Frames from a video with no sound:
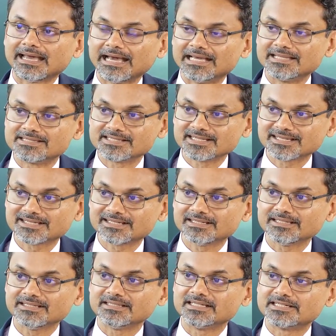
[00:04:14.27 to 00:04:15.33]
And
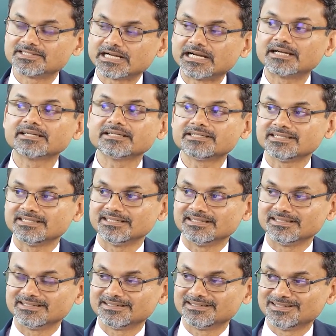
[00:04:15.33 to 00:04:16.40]
secondly, the
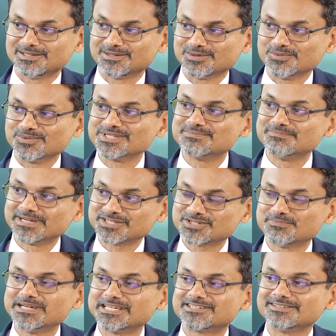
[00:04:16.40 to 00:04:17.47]
targeting was
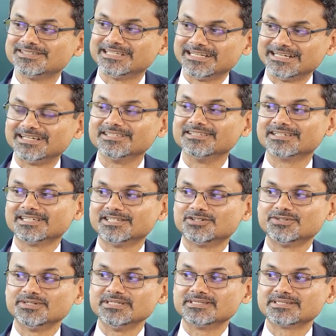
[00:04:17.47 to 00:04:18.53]
much better than in other
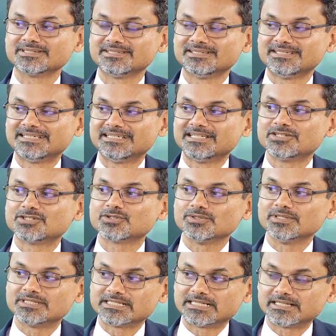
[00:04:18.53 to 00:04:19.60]
countries. So
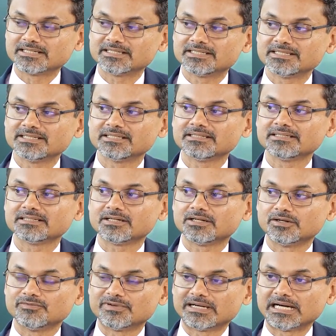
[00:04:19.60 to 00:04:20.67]
the targeting
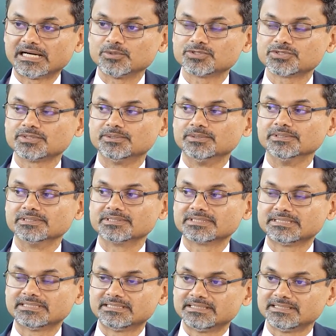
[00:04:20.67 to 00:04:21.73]
of households
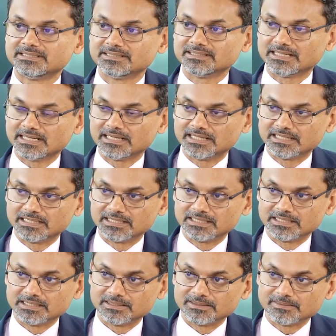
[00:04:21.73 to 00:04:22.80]

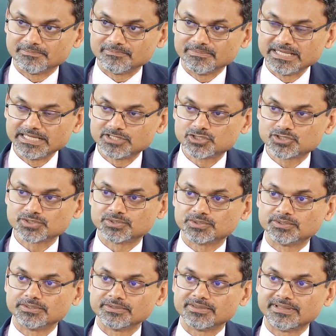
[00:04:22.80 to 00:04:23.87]
made
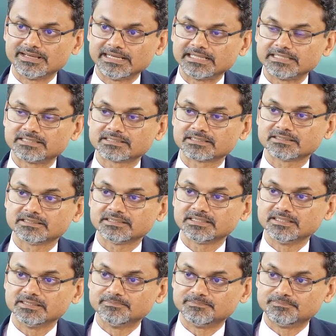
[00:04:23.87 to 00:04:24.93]
sure that
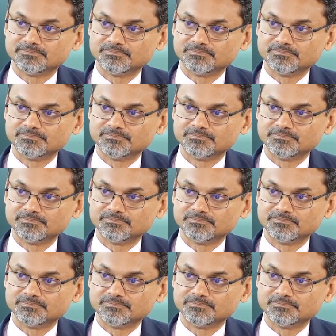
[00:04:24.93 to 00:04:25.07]
the